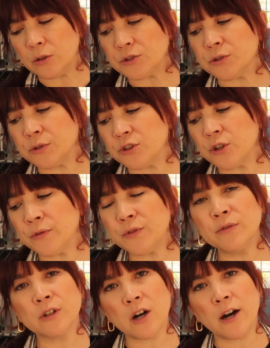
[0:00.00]
Also, the
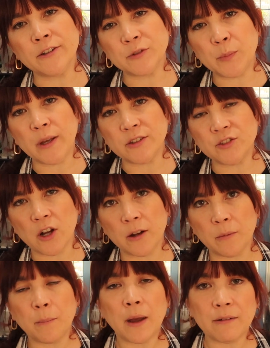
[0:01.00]
tofu ricotta is based
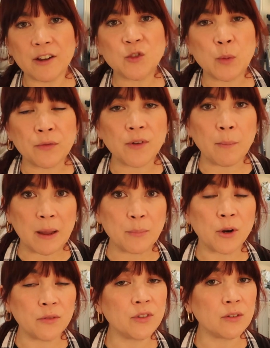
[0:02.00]
on my recipe from my
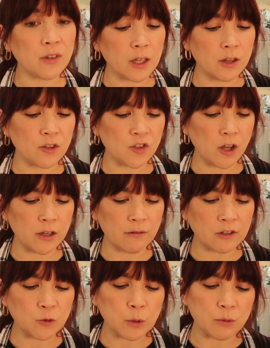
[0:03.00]
perfect vegan lasagna
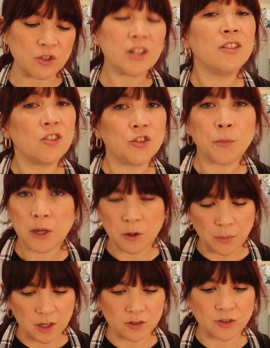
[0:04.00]
recipe, which is a
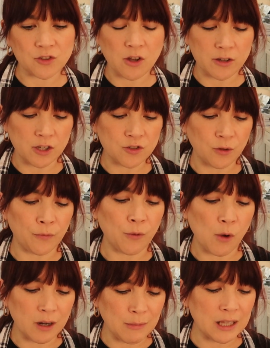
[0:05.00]
tomato-based lasagna. So if you
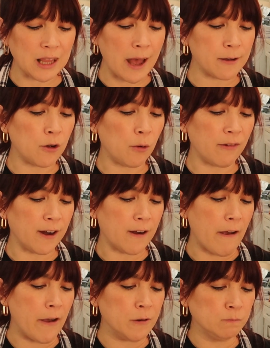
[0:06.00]
want to make that, go right
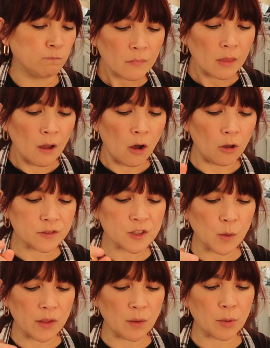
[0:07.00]
ahead.
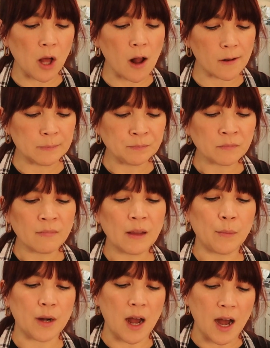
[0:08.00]
Also on the blog.
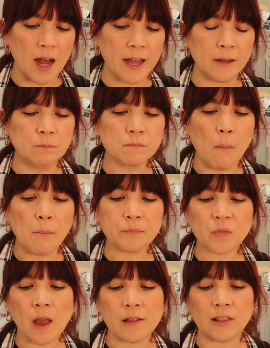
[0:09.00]
But I
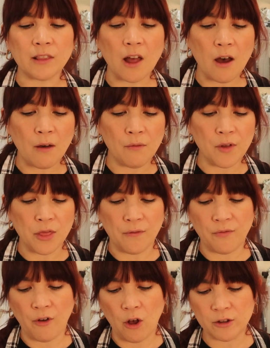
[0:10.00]
love the
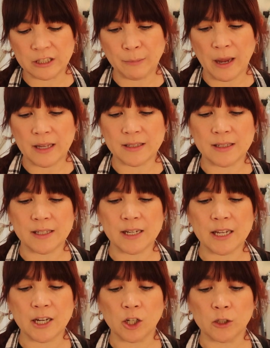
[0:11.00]
fall spices
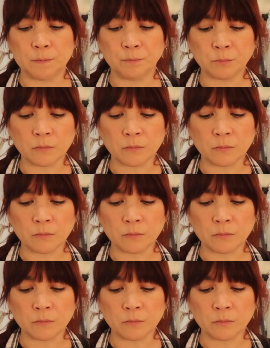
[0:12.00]
in here.